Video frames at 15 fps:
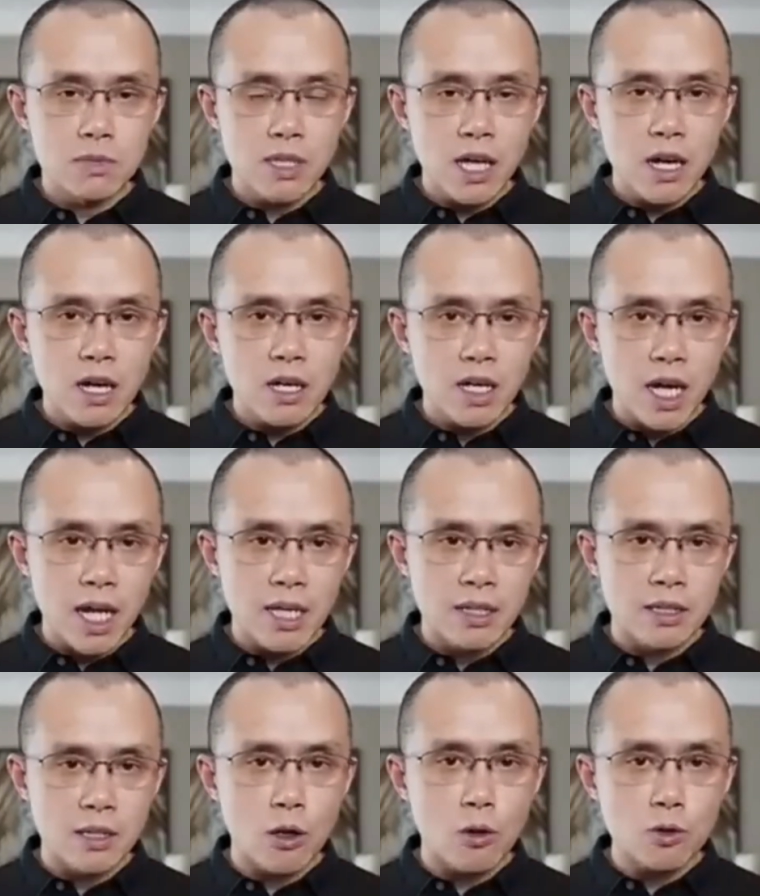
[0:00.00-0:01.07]
they are,
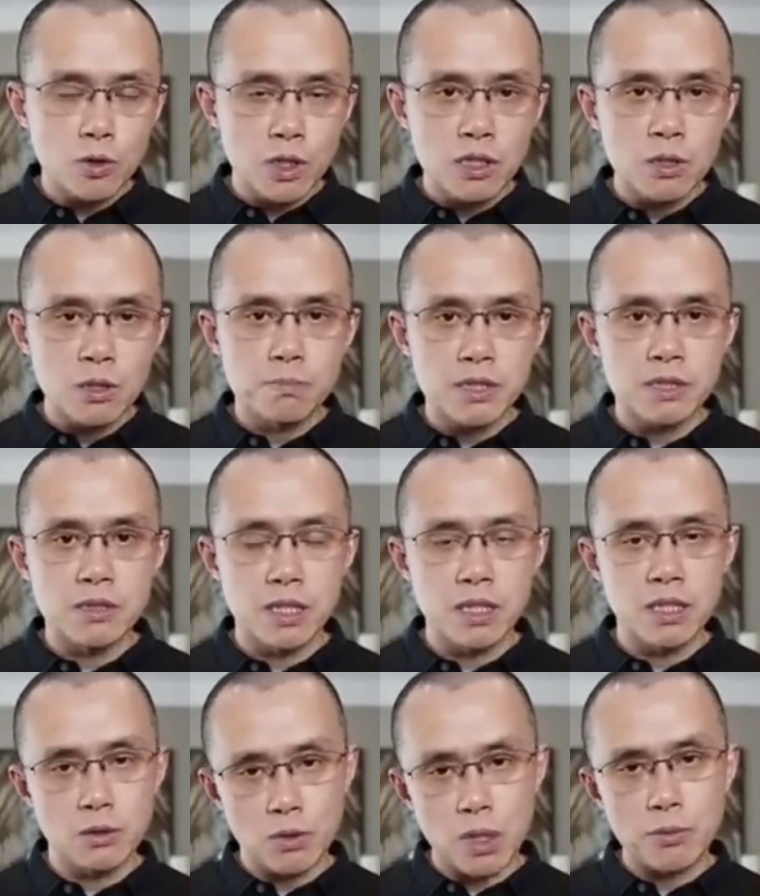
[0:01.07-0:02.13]
and also in
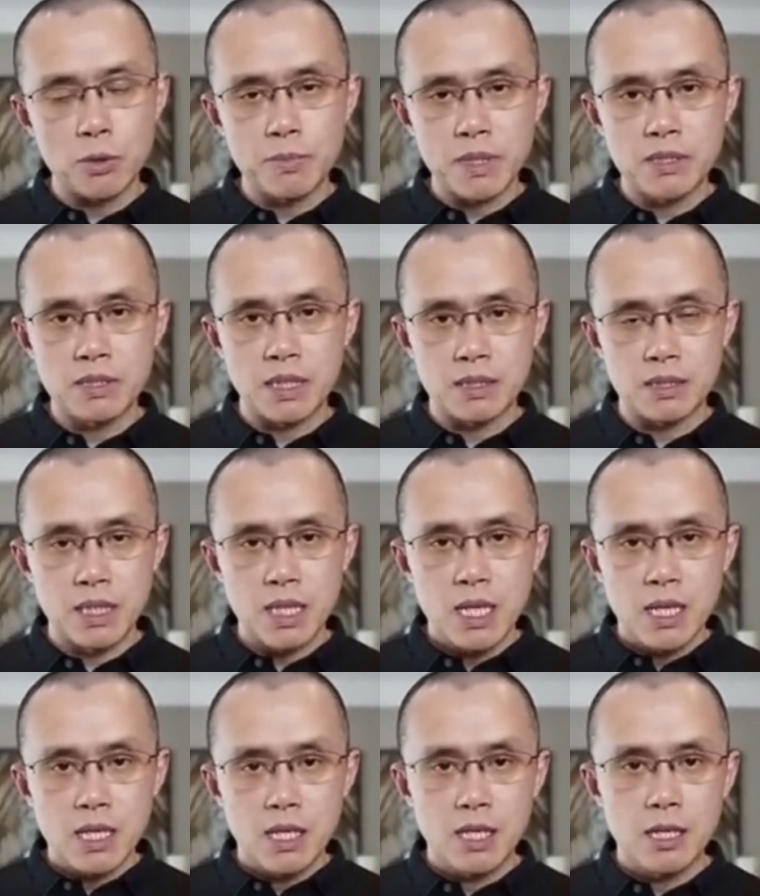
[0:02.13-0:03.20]
the crypto business,
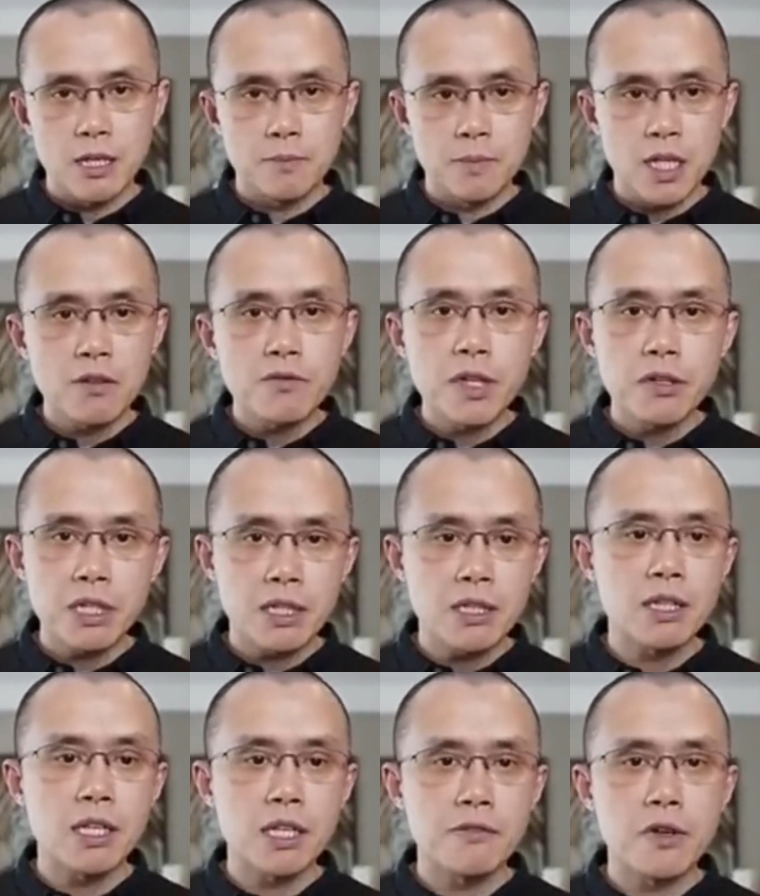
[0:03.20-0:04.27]
they are very
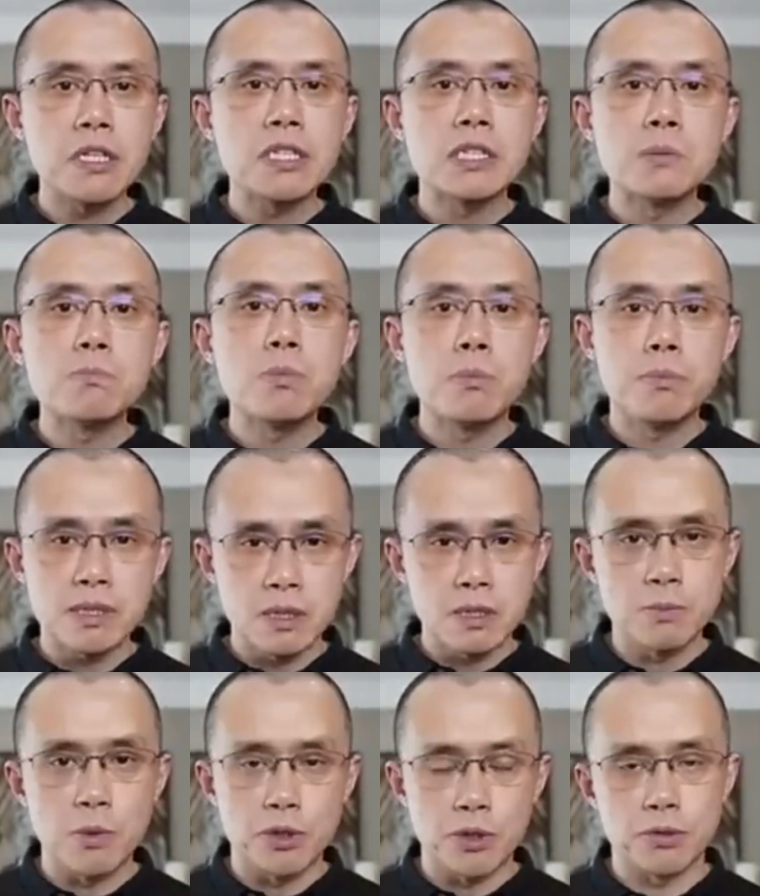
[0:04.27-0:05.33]
clear, very simple
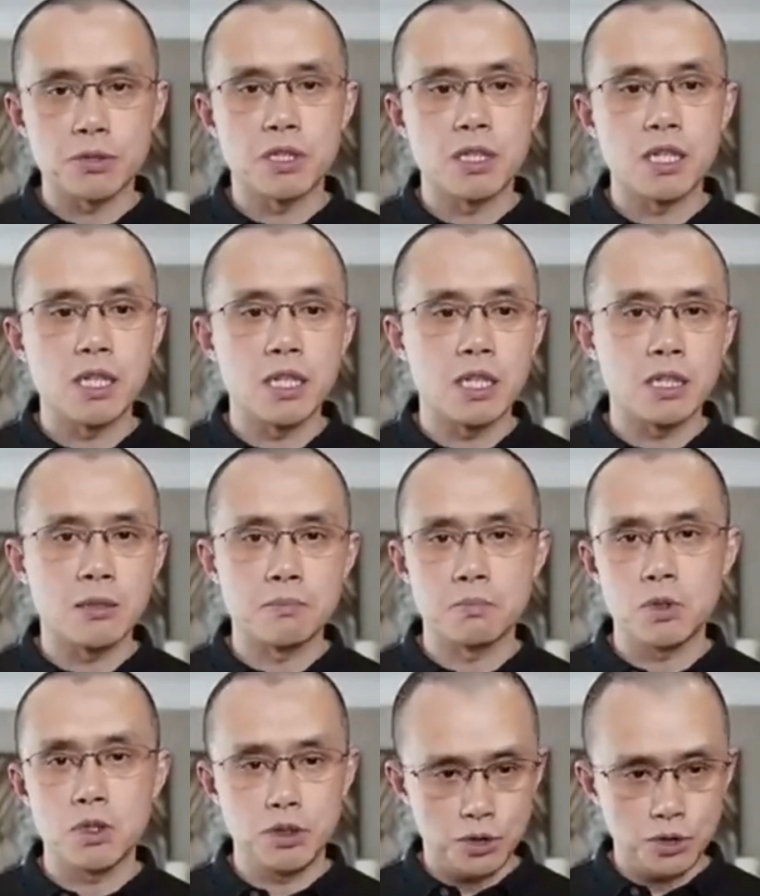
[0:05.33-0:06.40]
business models.
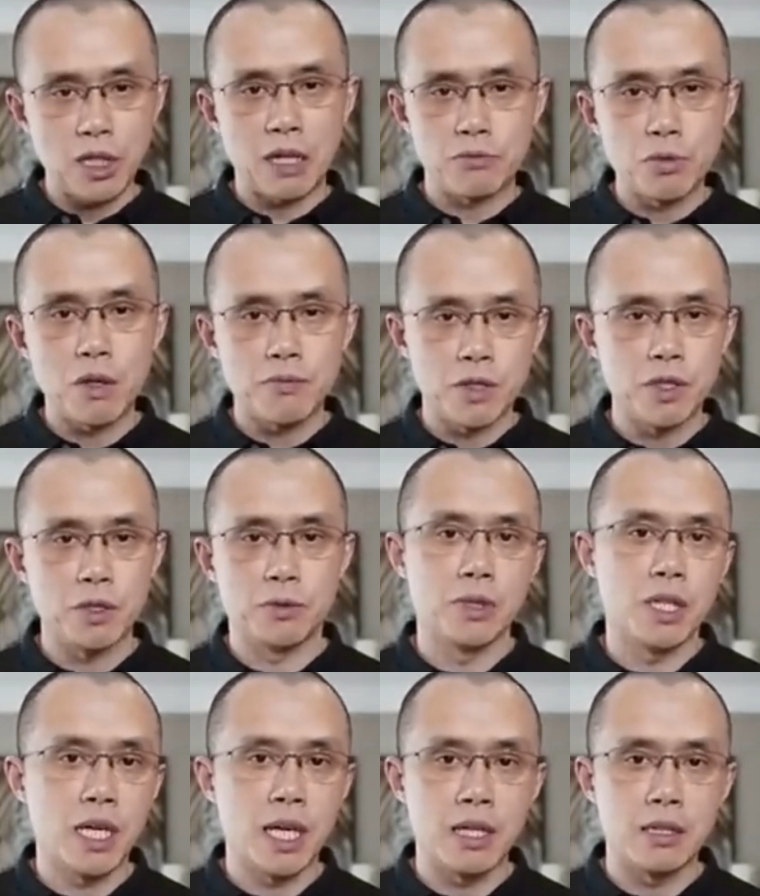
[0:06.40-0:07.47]
You should have revenue,
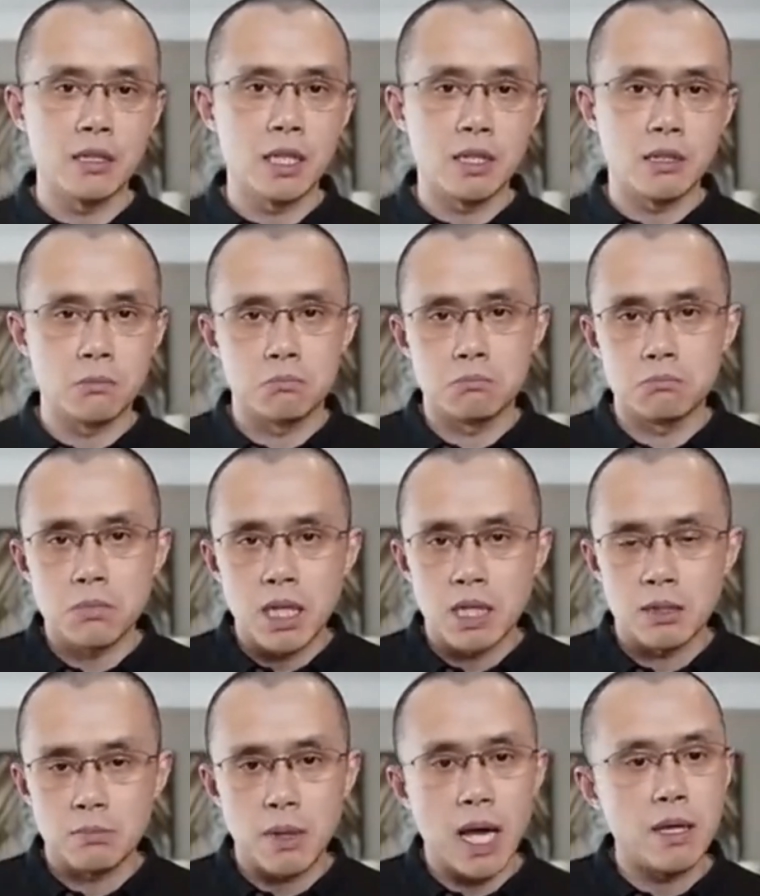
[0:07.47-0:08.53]
and
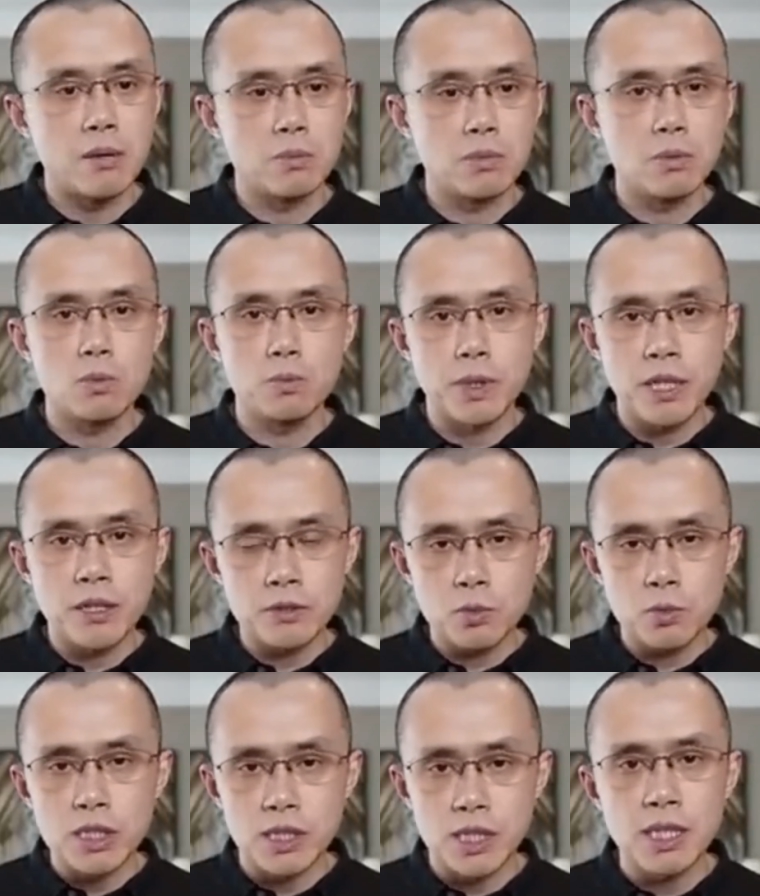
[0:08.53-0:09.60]

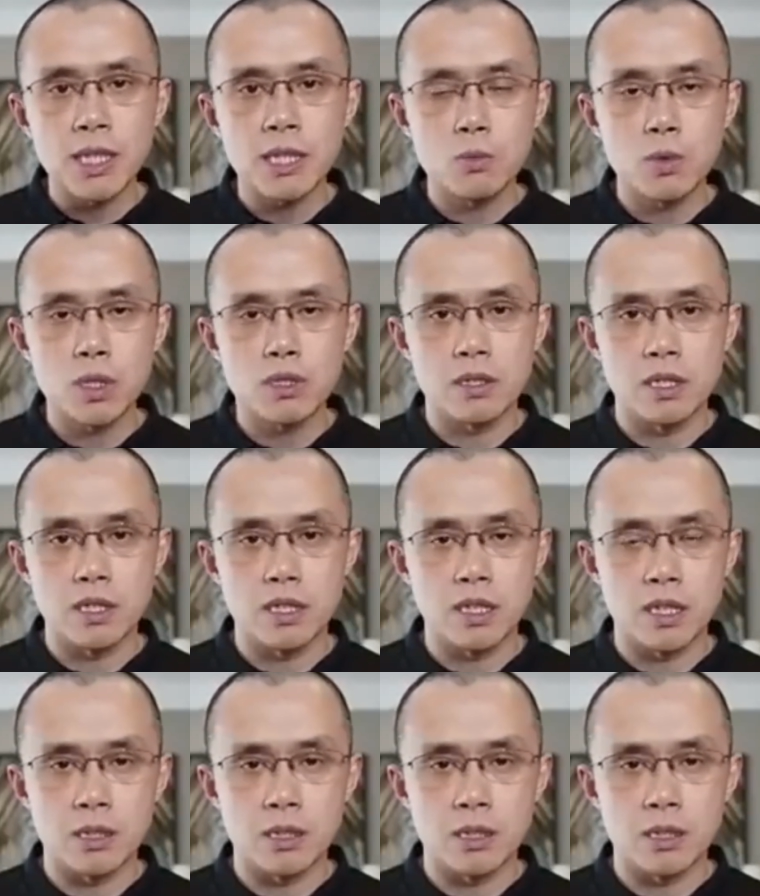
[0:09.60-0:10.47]
because we're dealing with